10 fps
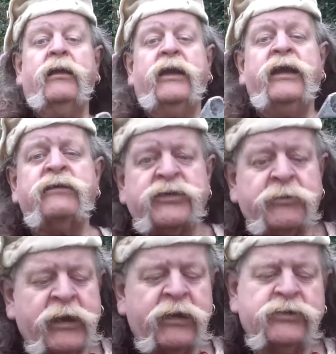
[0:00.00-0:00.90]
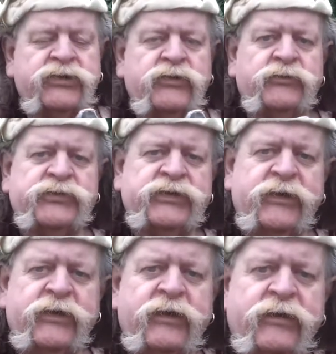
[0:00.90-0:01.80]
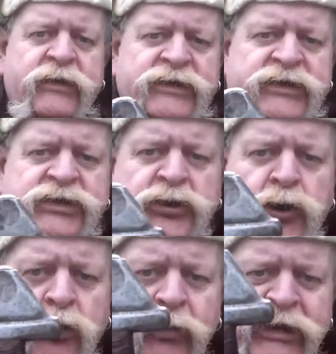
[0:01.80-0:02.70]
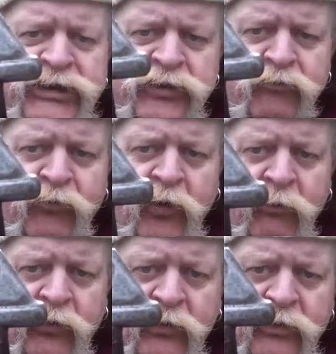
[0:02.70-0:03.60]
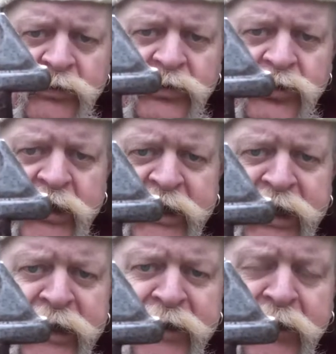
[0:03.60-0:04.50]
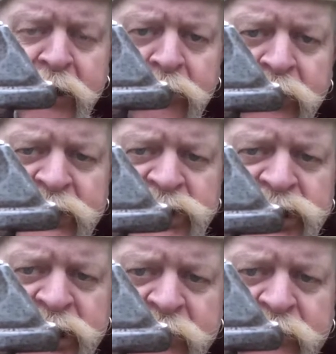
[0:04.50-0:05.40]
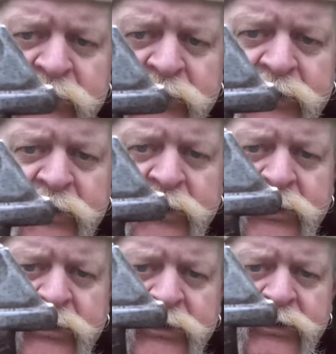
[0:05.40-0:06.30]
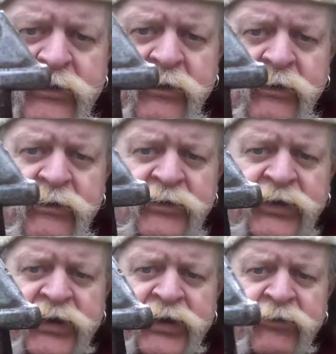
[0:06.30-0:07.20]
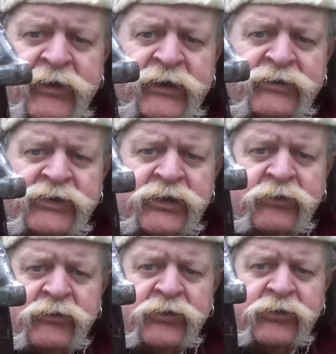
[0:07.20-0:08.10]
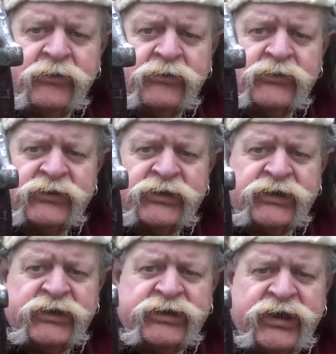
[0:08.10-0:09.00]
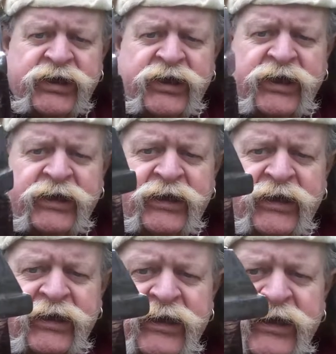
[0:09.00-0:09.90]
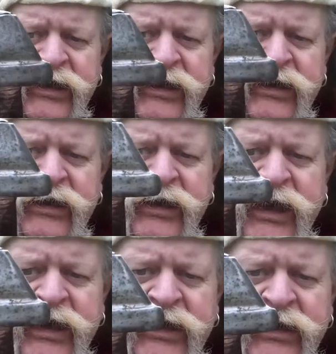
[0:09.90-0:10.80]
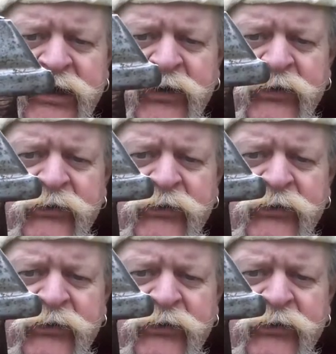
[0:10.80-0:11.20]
Here's some close-ups. This is a Norwegian pommel. Triangular in shape. Turn it around so you can all see gently. There you go.